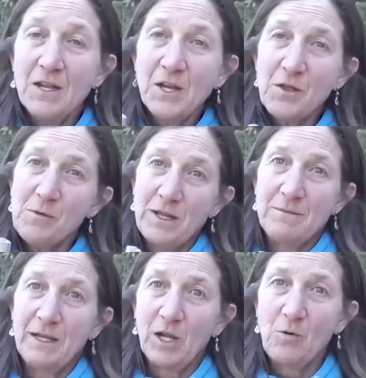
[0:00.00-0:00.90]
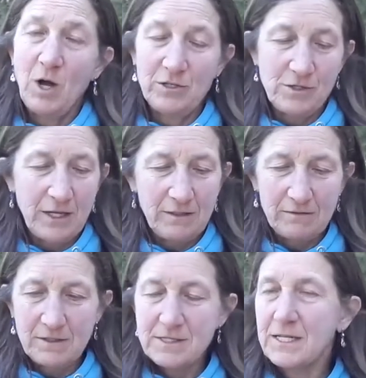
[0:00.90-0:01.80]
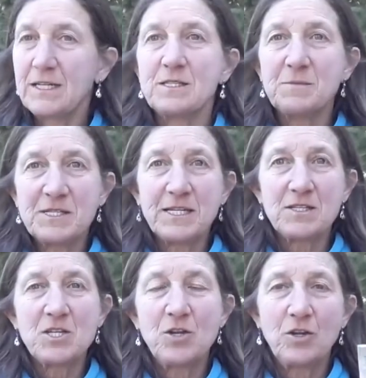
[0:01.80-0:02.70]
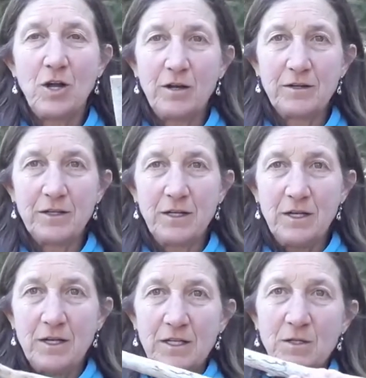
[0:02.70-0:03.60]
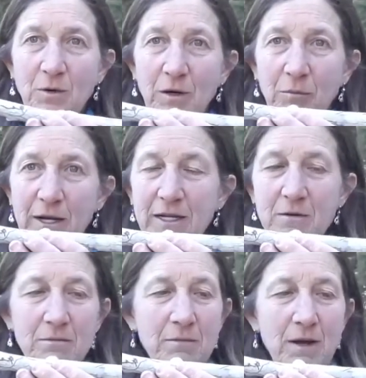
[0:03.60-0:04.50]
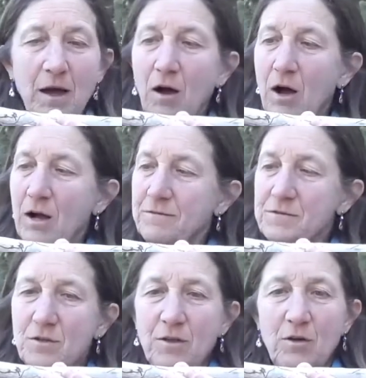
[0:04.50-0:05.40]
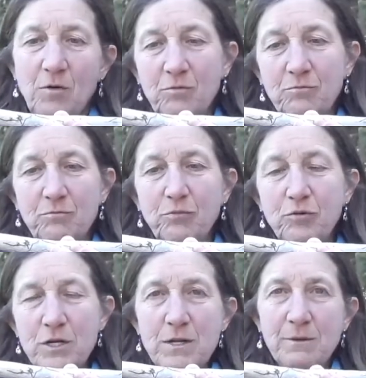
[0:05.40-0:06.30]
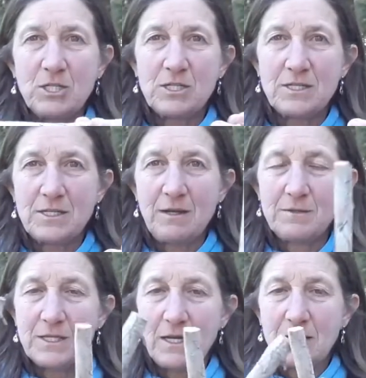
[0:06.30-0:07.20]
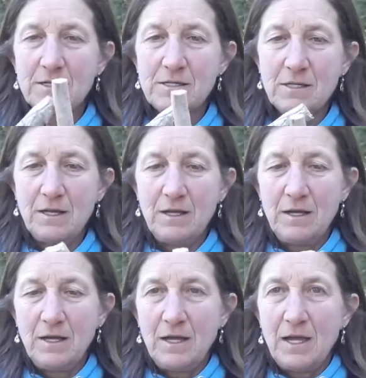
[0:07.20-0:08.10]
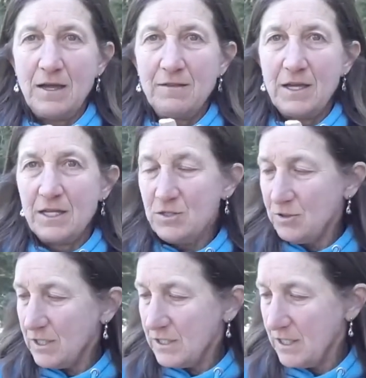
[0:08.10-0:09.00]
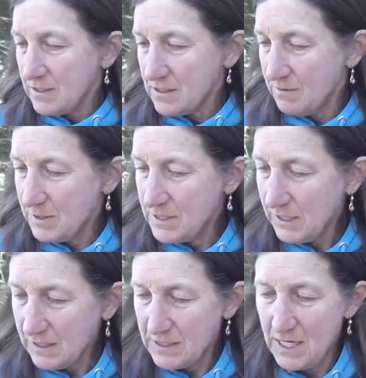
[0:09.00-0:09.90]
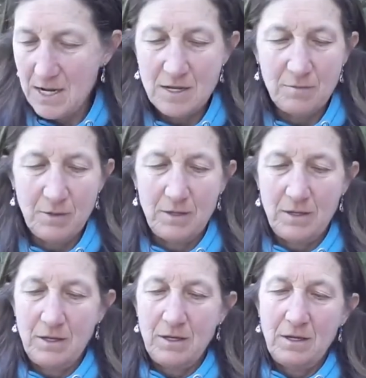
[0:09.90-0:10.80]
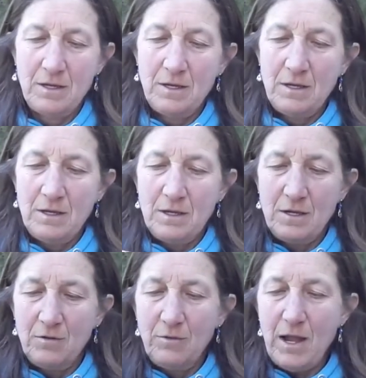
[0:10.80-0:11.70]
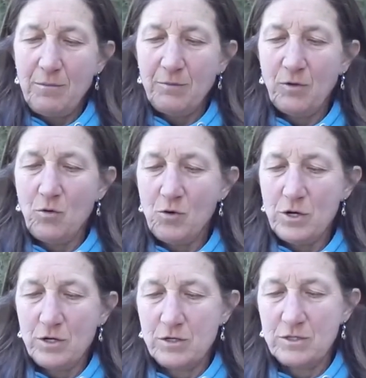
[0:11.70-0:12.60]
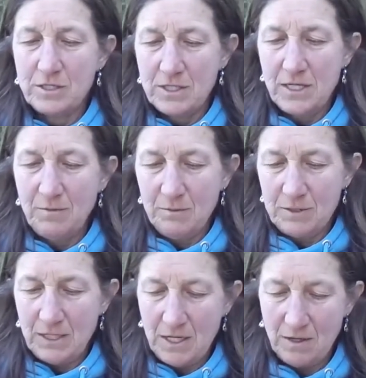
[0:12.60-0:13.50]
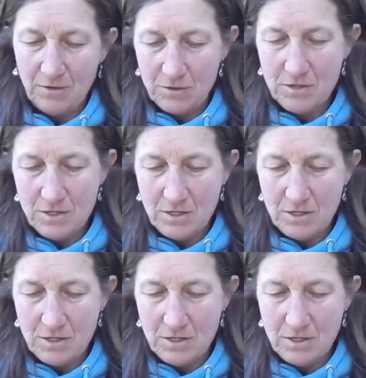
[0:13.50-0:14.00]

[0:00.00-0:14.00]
Another way to make a quadrat is to get some sticks in your yard. You want to break them off so they're pretty much the same size. And then you can get some duct tape and wrap the corners to keep them together.